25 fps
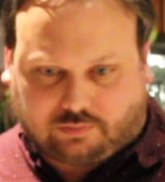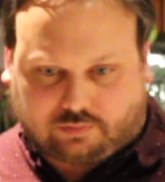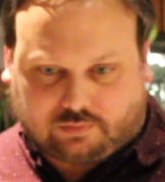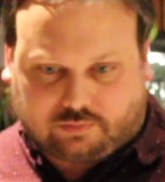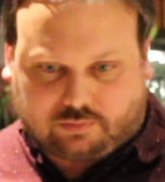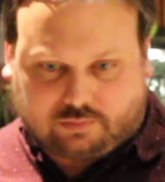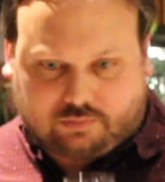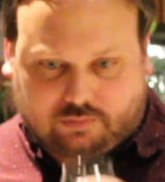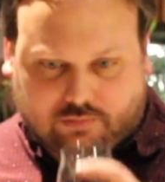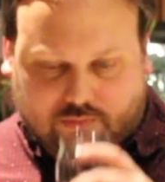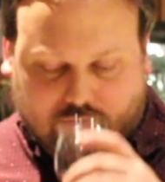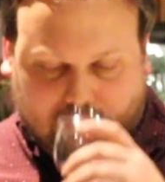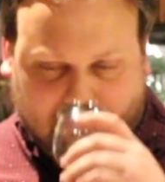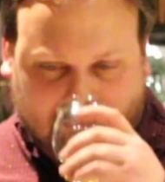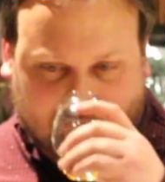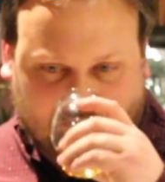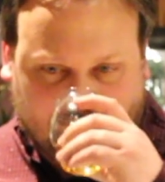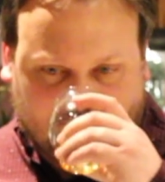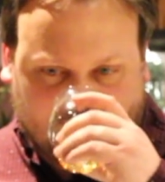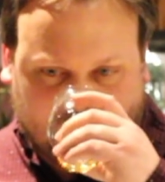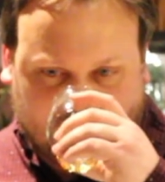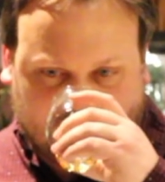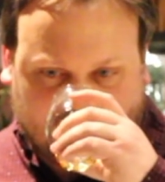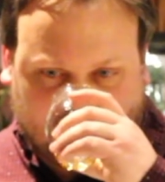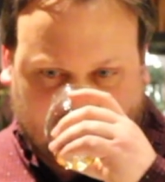The nose on it.
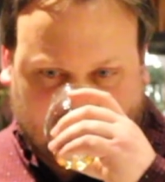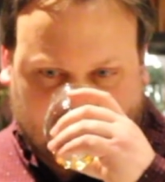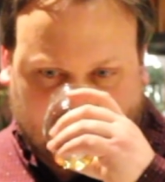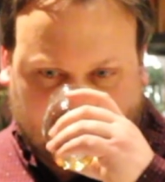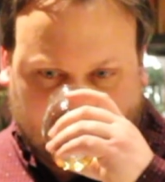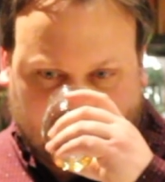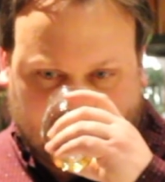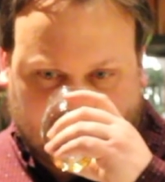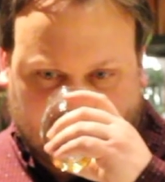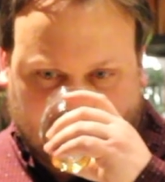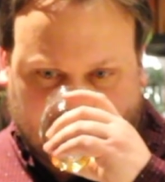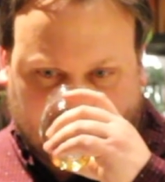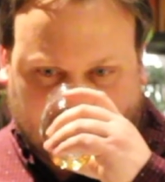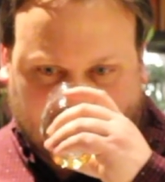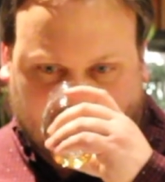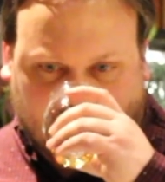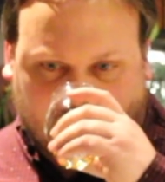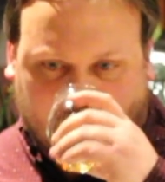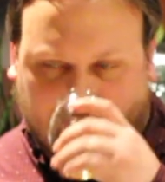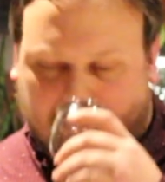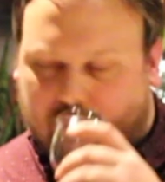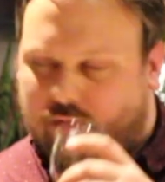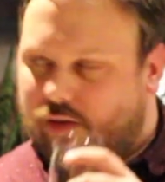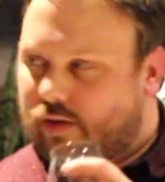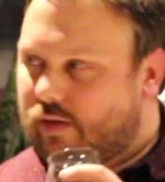You definitely
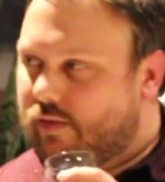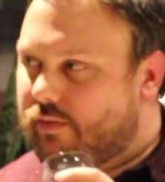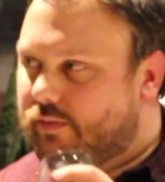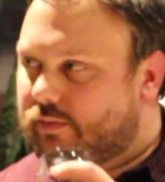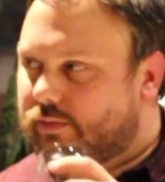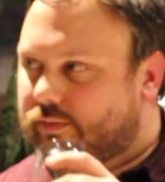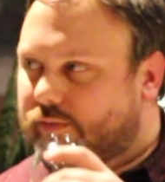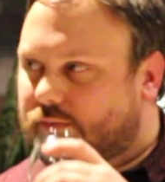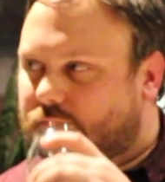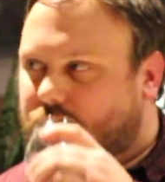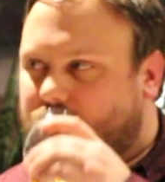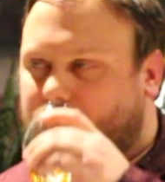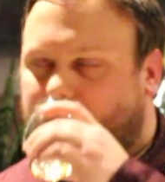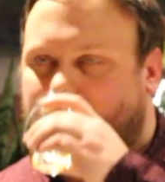get that heat.